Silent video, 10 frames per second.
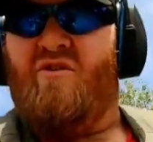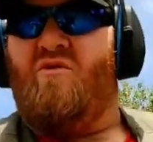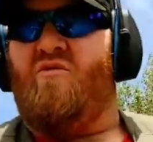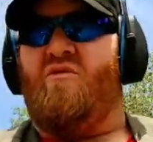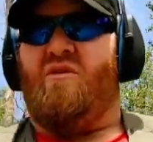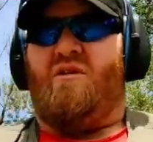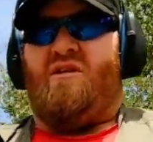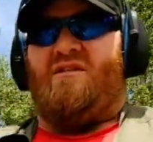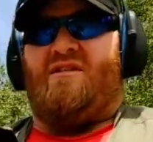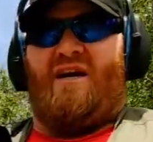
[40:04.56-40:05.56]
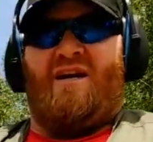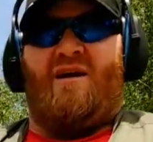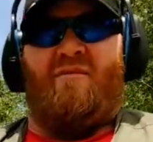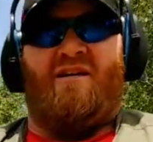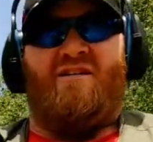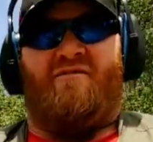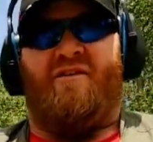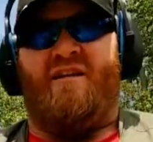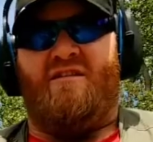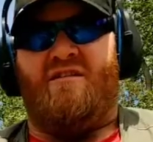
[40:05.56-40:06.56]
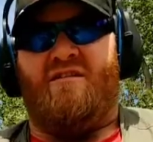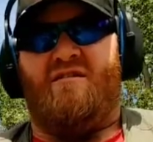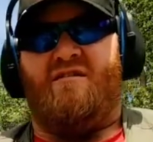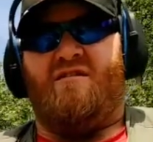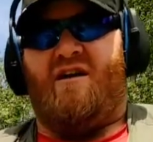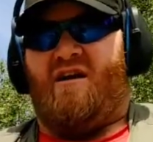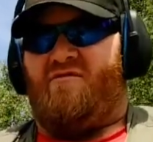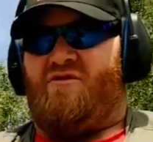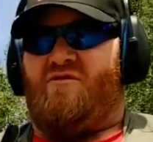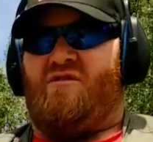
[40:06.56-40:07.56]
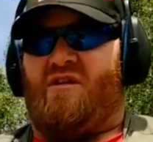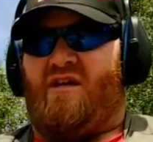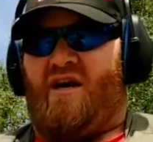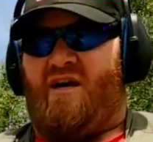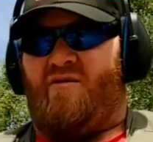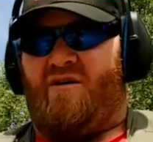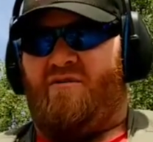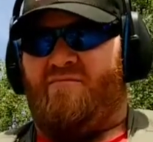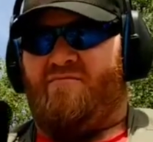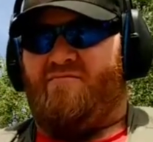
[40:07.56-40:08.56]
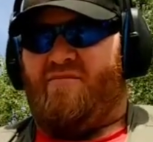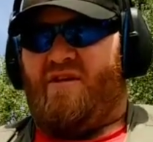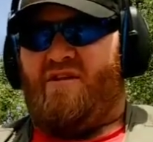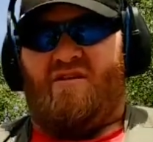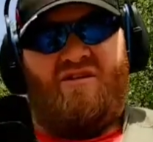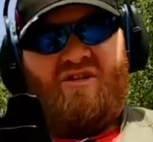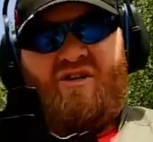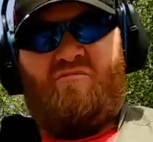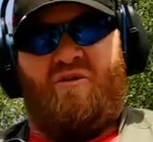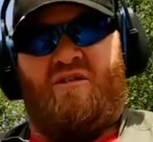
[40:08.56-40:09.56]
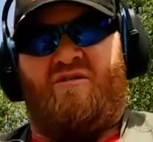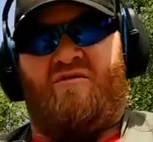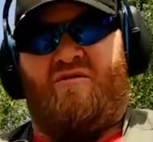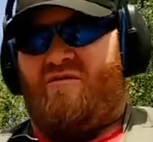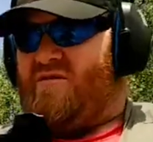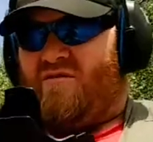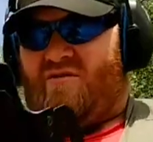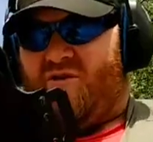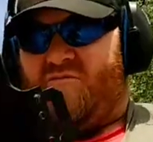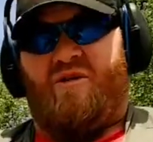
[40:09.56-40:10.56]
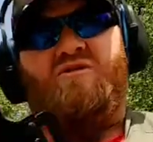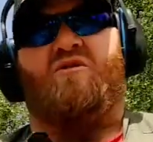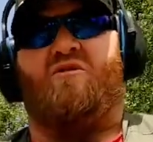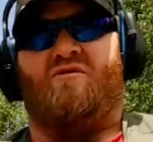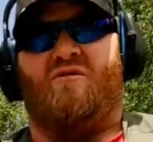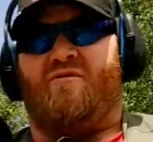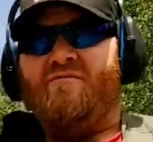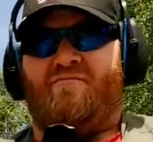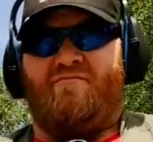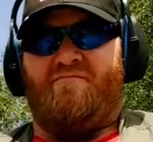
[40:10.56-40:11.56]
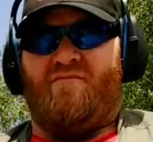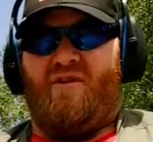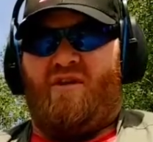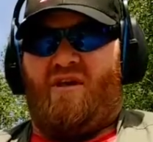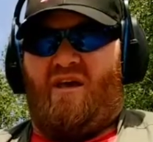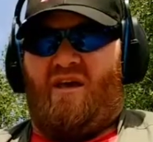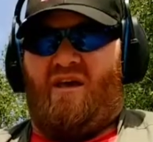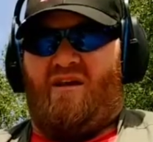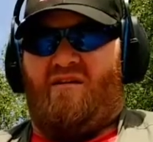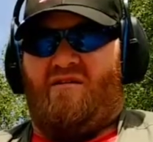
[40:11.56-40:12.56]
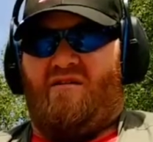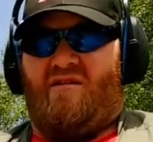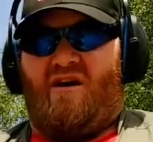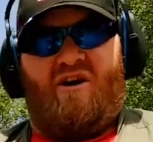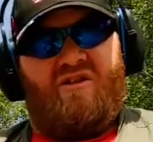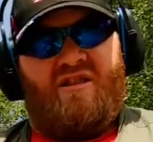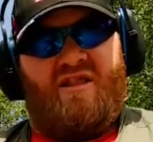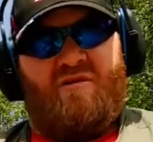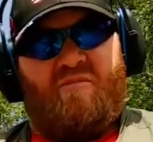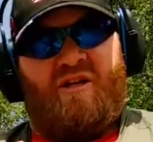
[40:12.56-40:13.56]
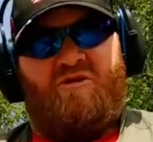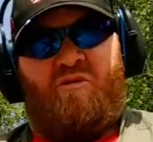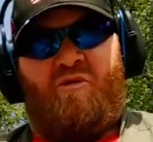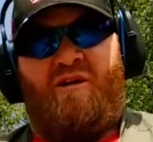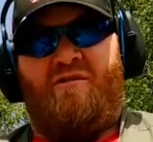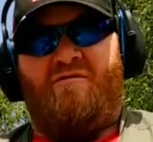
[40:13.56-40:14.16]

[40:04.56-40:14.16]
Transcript: to Dynamic Defense out of Sioux City, Iowa. This is a good pistol or a good pistol holster. And other than the pinch point,